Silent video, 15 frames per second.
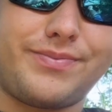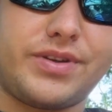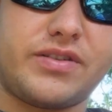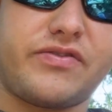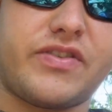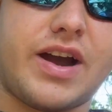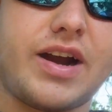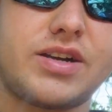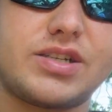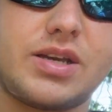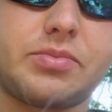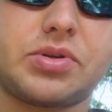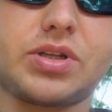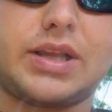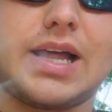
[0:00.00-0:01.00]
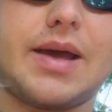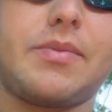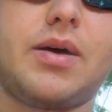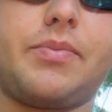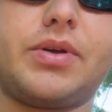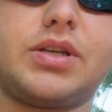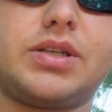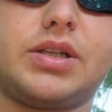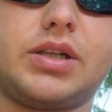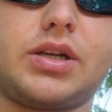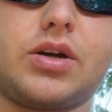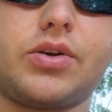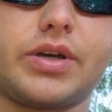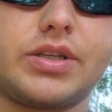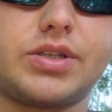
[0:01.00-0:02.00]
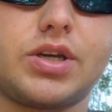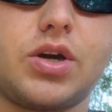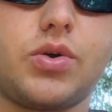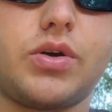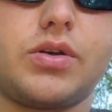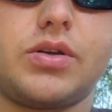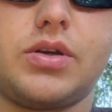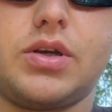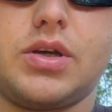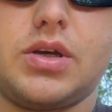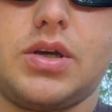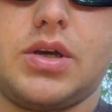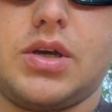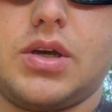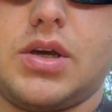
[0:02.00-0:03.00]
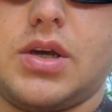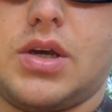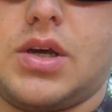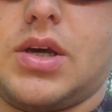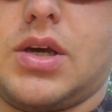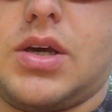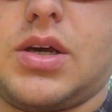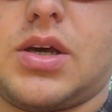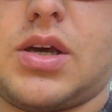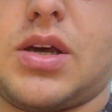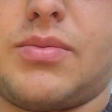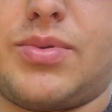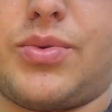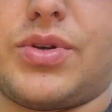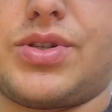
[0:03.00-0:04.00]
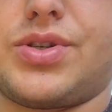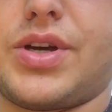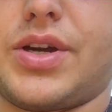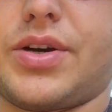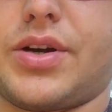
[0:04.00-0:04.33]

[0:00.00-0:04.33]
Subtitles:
fire's able to climb up it until it all gets going. But once you get her